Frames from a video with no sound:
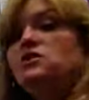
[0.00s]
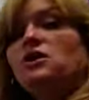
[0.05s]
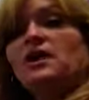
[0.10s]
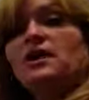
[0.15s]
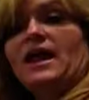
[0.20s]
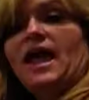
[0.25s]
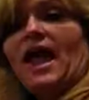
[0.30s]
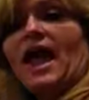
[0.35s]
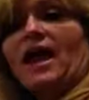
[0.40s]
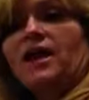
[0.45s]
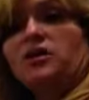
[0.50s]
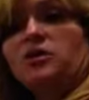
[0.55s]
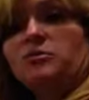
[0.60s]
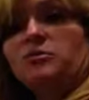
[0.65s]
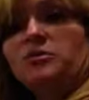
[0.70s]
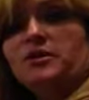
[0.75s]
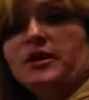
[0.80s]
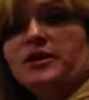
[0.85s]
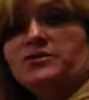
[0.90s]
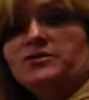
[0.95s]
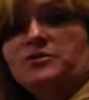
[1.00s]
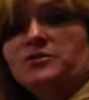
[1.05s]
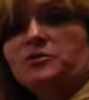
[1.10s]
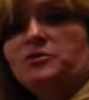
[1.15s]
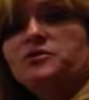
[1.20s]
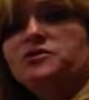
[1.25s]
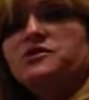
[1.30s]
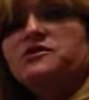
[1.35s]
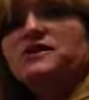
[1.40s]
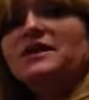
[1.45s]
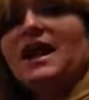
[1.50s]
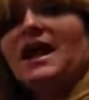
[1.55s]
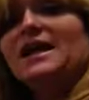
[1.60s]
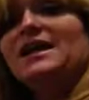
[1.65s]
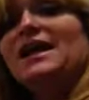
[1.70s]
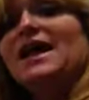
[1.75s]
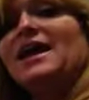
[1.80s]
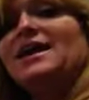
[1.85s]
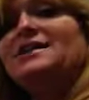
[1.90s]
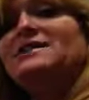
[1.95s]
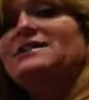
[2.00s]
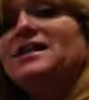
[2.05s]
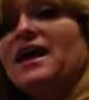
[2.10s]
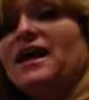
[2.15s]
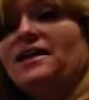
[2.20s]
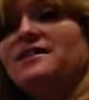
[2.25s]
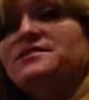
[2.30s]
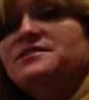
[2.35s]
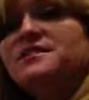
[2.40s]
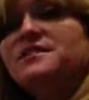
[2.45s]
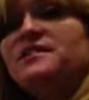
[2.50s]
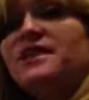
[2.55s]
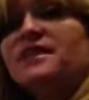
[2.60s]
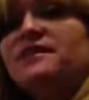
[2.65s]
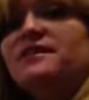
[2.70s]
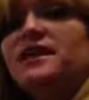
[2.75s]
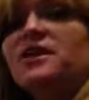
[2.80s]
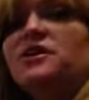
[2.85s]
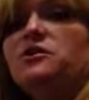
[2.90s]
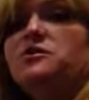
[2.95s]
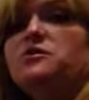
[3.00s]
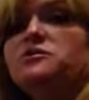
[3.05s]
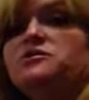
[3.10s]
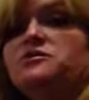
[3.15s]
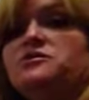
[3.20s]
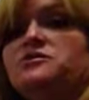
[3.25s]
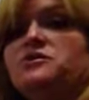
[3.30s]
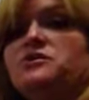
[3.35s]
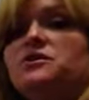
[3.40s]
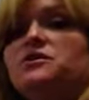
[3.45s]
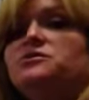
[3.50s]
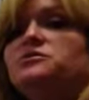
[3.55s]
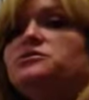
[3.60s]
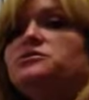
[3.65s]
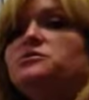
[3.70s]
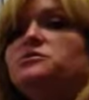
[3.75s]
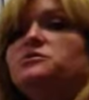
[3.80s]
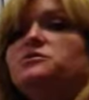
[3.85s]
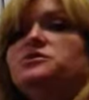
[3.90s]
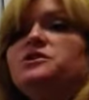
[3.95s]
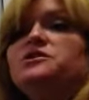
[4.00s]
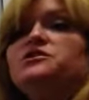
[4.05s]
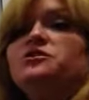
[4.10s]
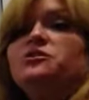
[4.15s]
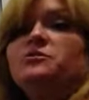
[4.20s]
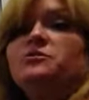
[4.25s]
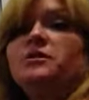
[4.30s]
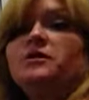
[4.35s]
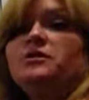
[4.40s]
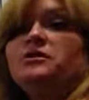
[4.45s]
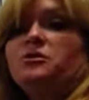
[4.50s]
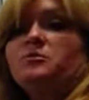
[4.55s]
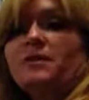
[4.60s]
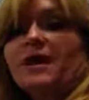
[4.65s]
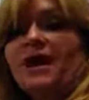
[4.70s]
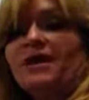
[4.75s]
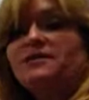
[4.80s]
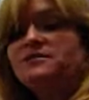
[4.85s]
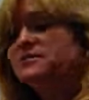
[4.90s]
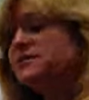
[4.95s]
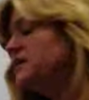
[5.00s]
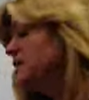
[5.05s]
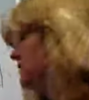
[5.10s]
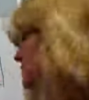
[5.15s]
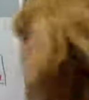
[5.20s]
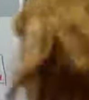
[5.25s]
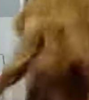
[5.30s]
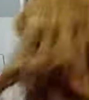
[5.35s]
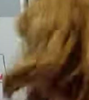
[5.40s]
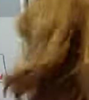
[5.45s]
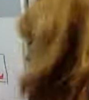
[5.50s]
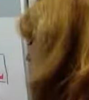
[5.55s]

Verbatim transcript: an AccuPlacer, which is an online test that they use to determine your math skills.